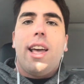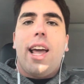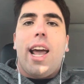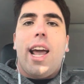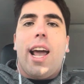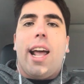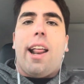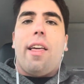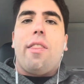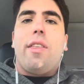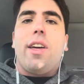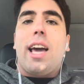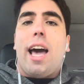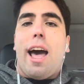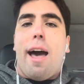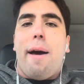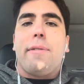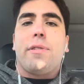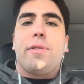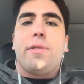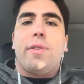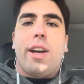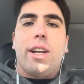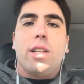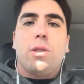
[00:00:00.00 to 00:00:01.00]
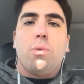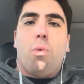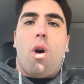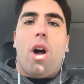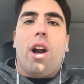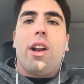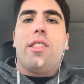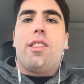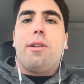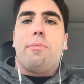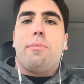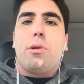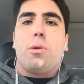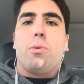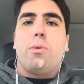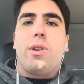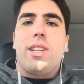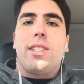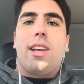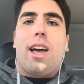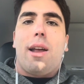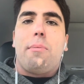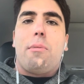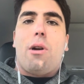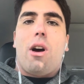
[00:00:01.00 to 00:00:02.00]
And I think Habs fans wanted them to
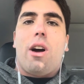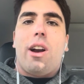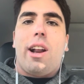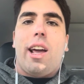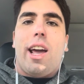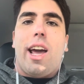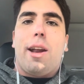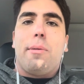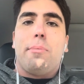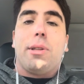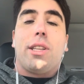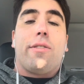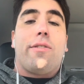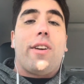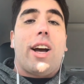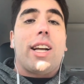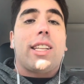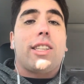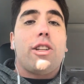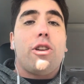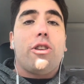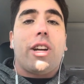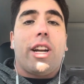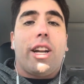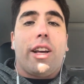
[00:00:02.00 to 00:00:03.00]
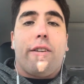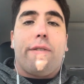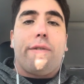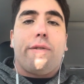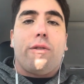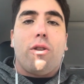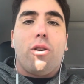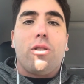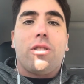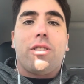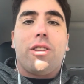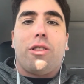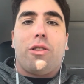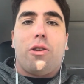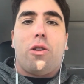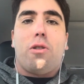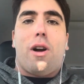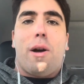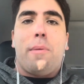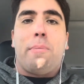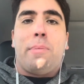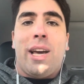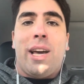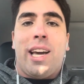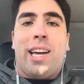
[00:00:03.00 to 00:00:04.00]
re-sign Monahan. But the fact that you're getting a first- and
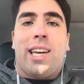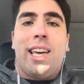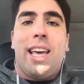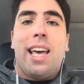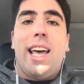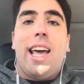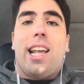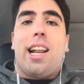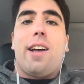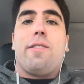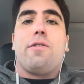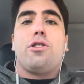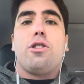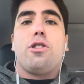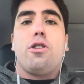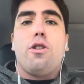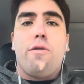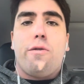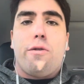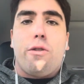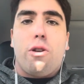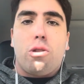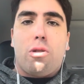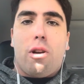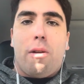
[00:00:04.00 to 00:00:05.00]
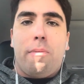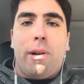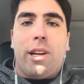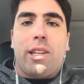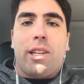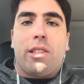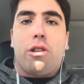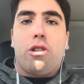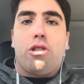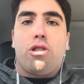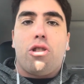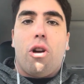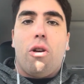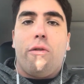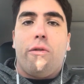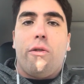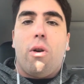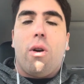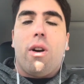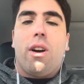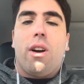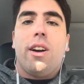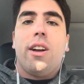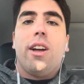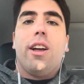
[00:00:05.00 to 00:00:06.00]
third-round pick and have two first-round picks to show
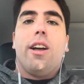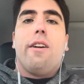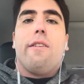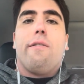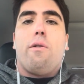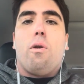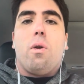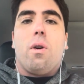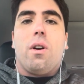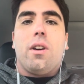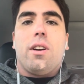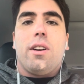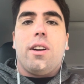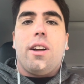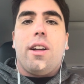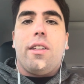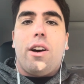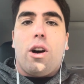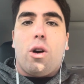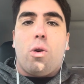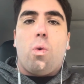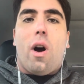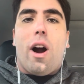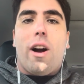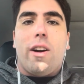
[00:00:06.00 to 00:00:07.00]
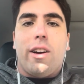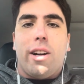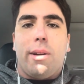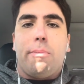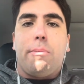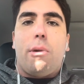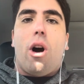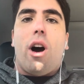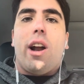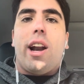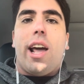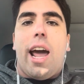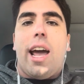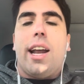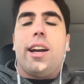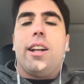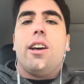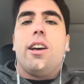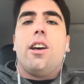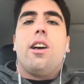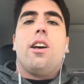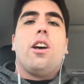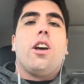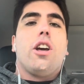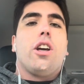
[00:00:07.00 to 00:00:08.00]
for acquiring Monahan,
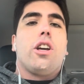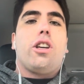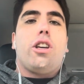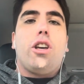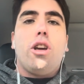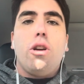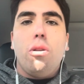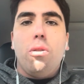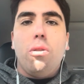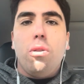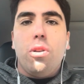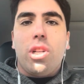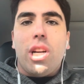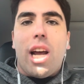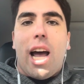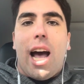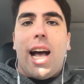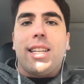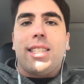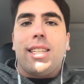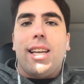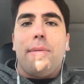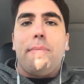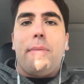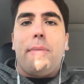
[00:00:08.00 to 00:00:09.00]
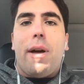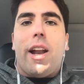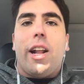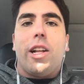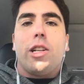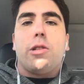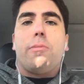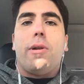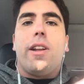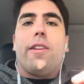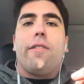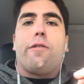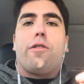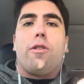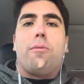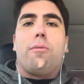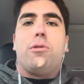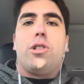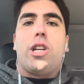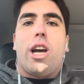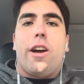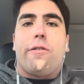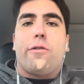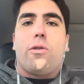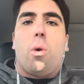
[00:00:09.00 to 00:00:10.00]
huge asset management from
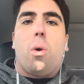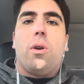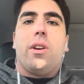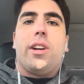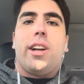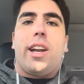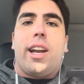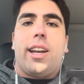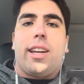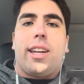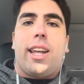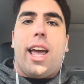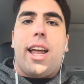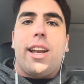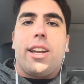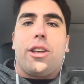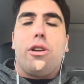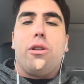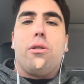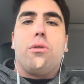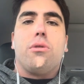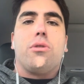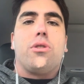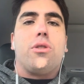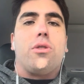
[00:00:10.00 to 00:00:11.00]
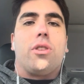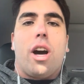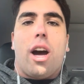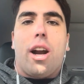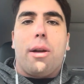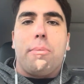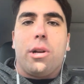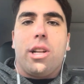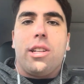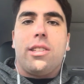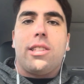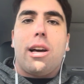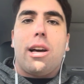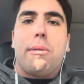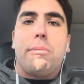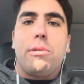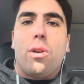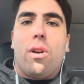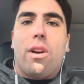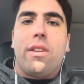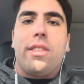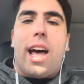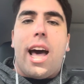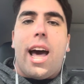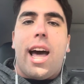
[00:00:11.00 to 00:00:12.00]
Jeff Gorton and Kent Hughes. You got to put a W
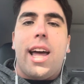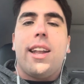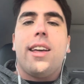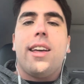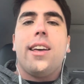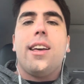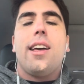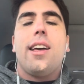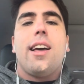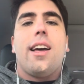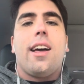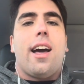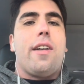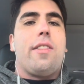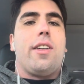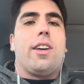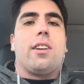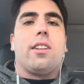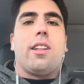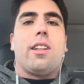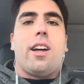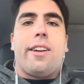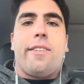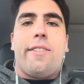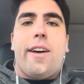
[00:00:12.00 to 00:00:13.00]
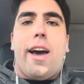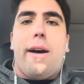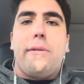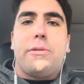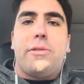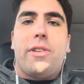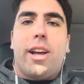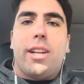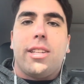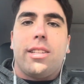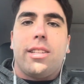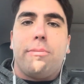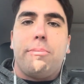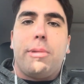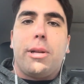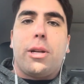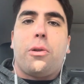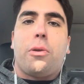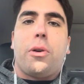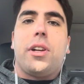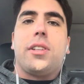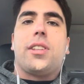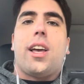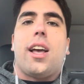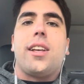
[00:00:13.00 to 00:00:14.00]
on that. I think a lot of Habs fans have been
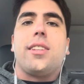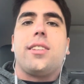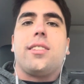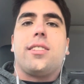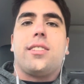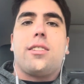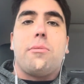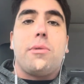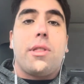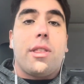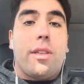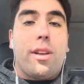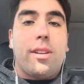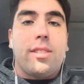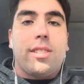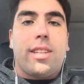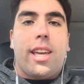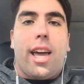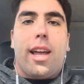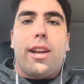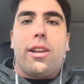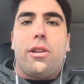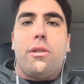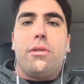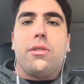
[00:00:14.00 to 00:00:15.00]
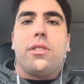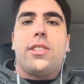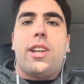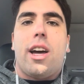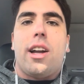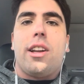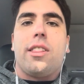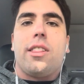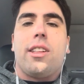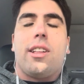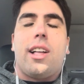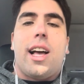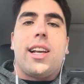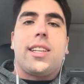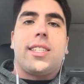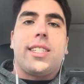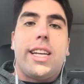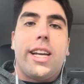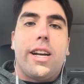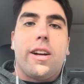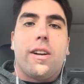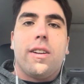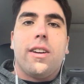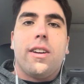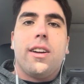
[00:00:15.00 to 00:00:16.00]
criticizing some of the things Kent Hughes has done in the last
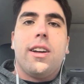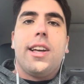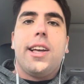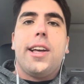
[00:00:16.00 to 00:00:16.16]
year.